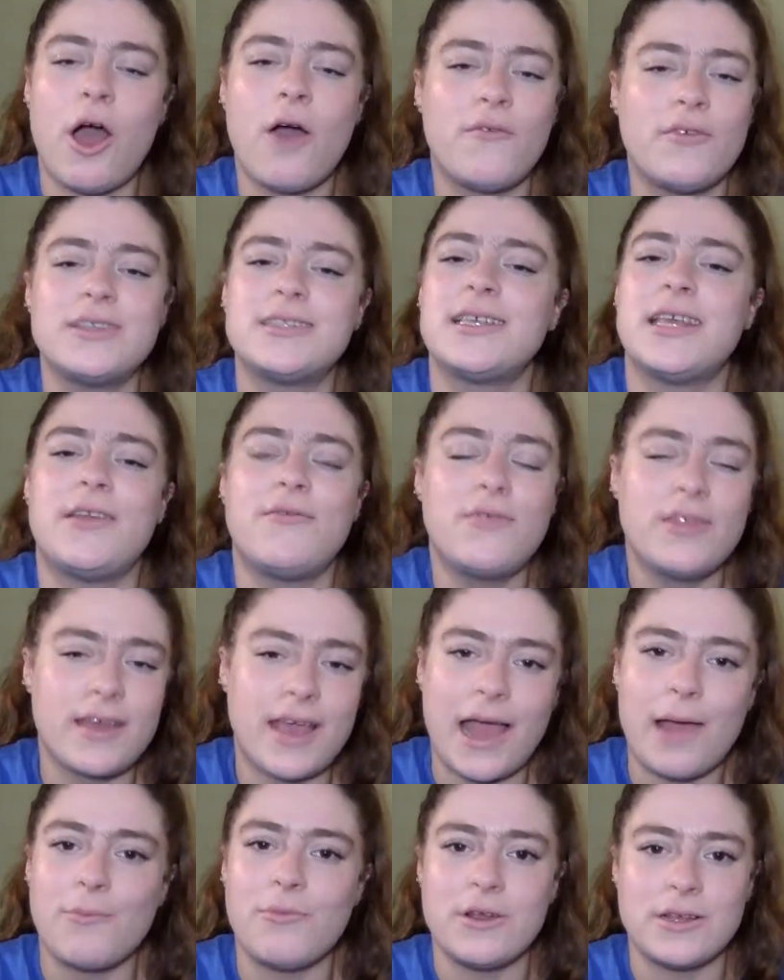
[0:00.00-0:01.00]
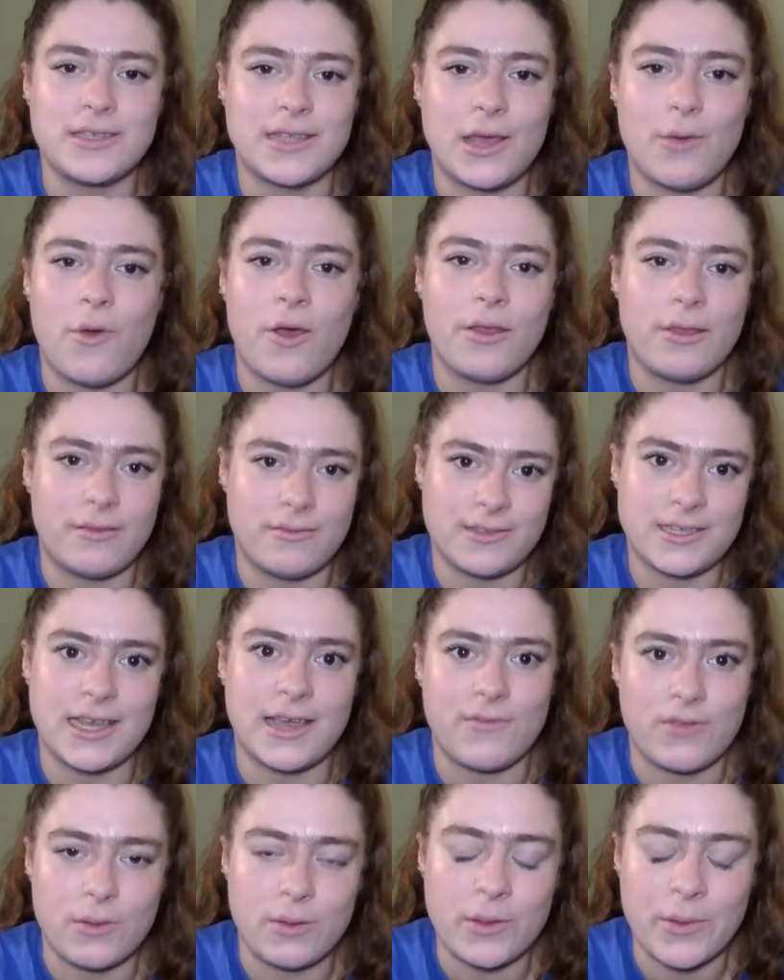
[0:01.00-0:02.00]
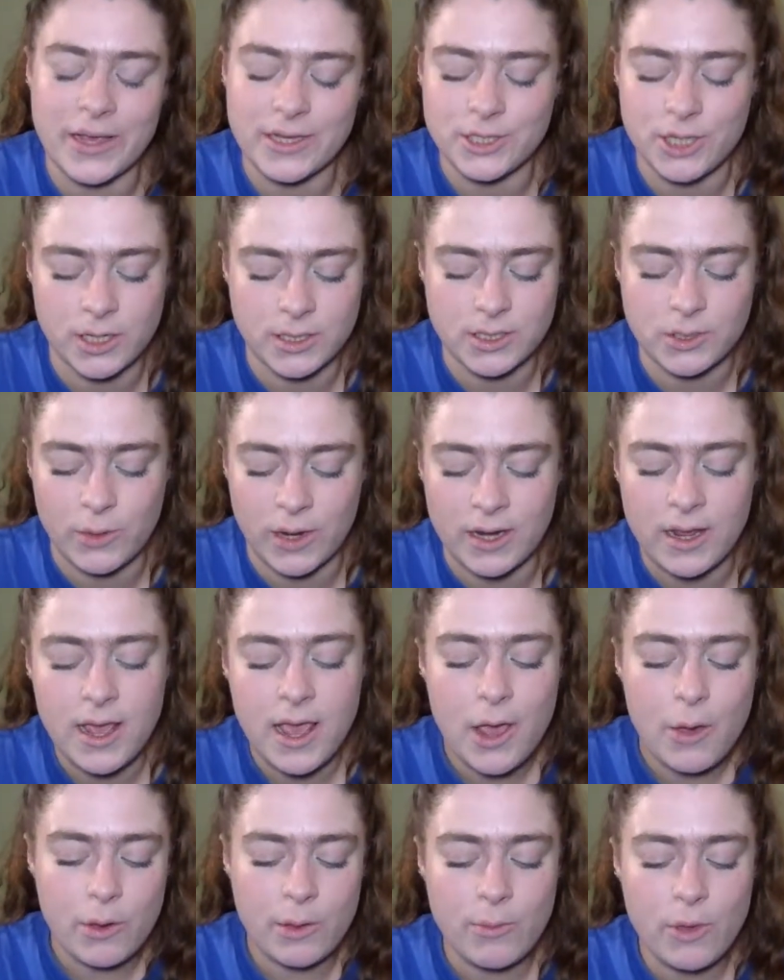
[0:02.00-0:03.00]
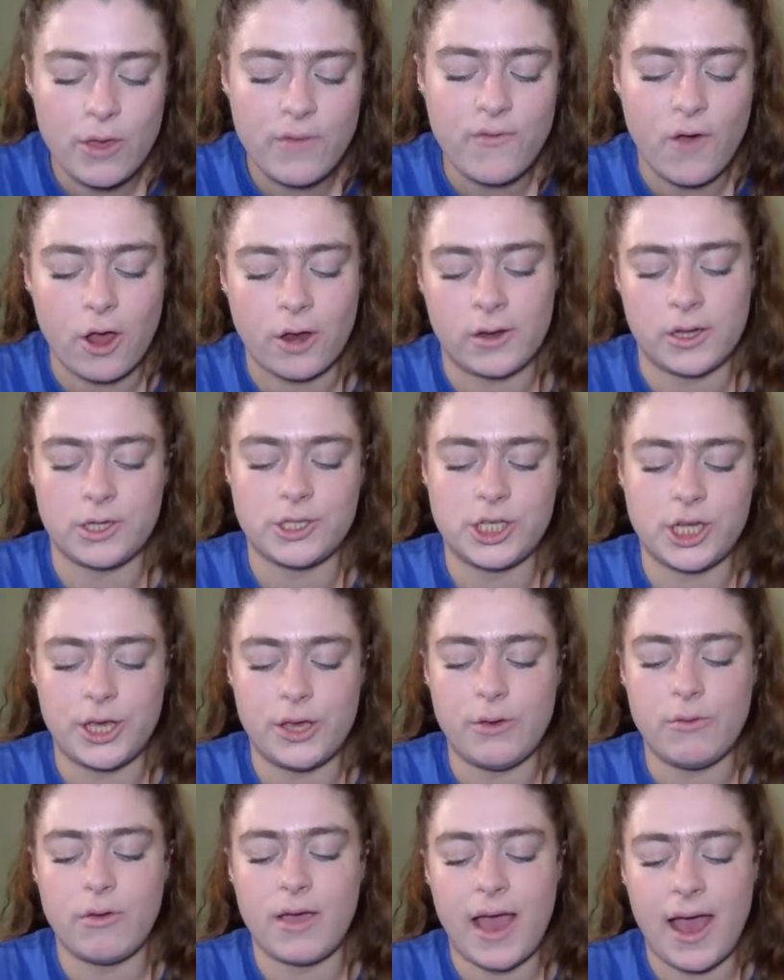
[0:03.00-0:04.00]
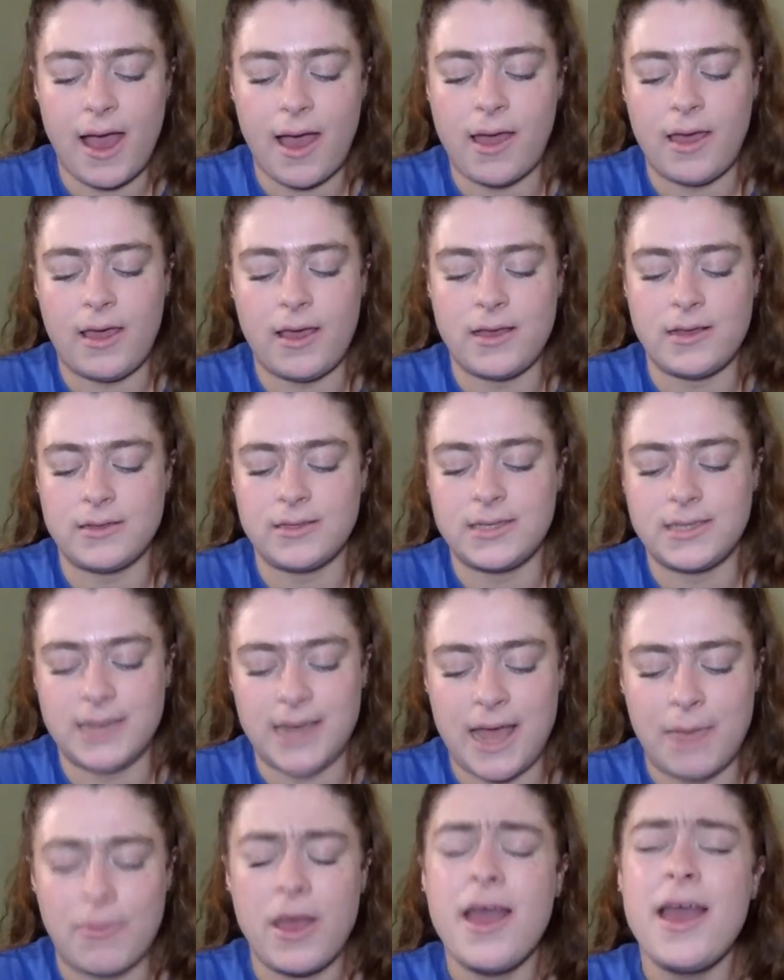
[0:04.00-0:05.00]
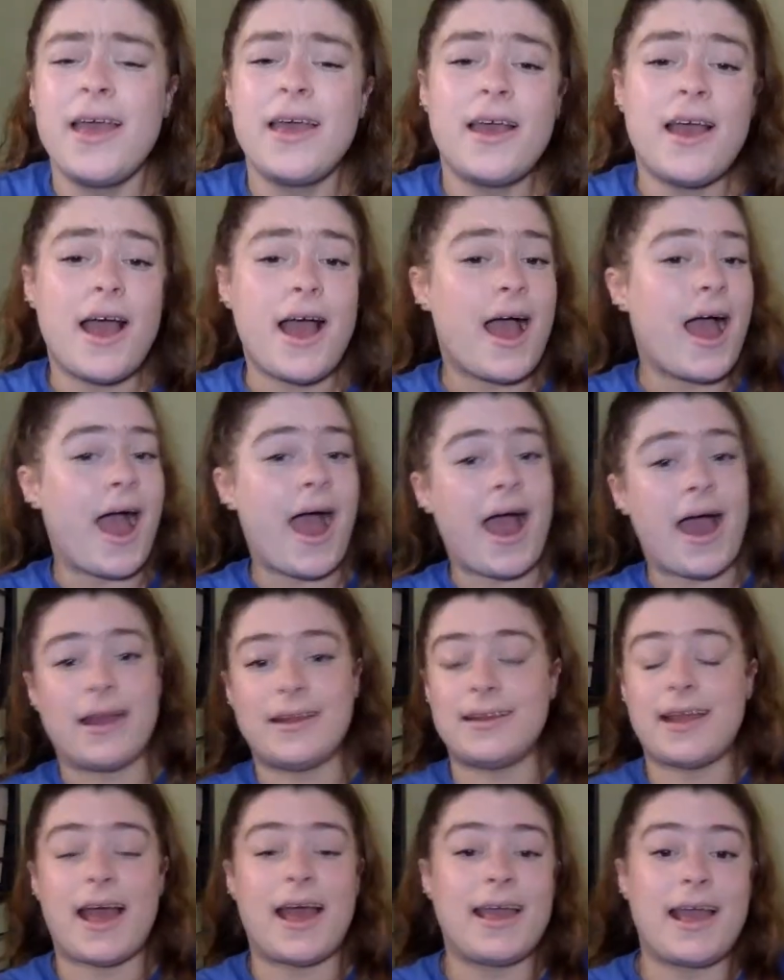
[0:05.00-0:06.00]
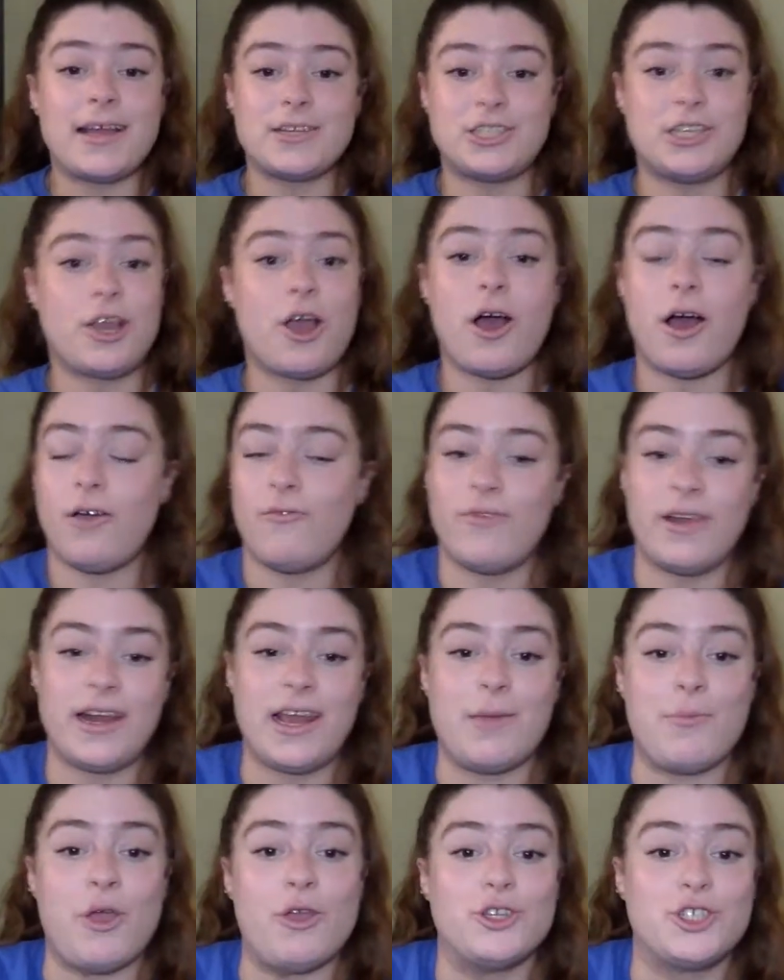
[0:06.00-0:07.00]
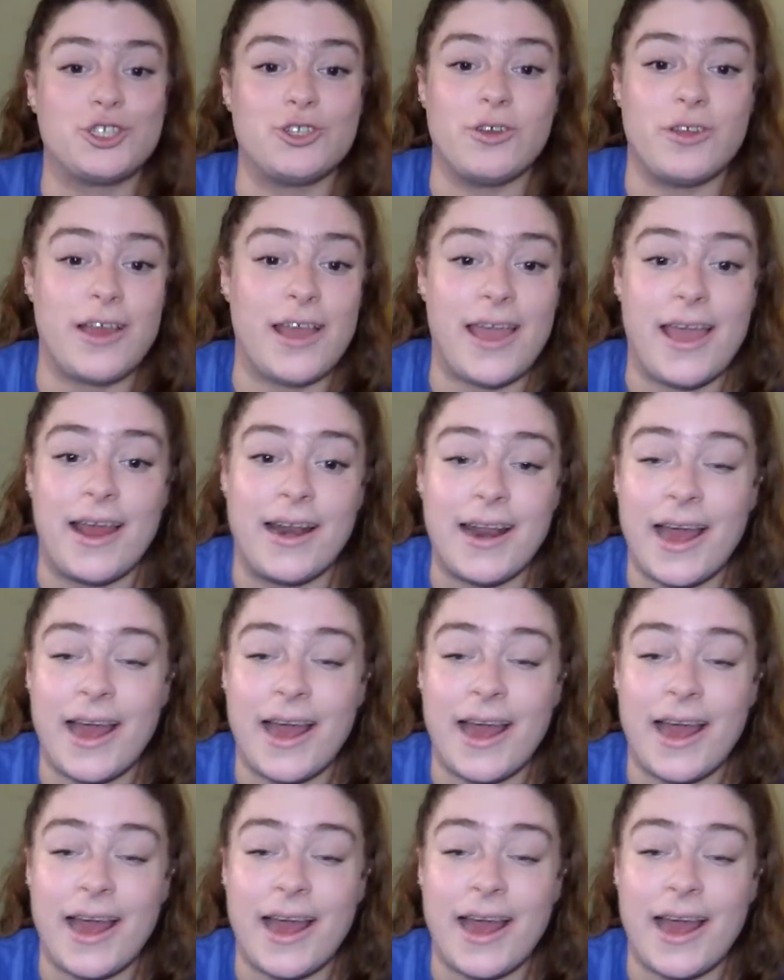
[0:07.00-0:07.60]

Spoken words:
Obviously, for the cameras, they want to give them the best chance to win. We move on to Kai and Sanam. And I actually got really emotional here.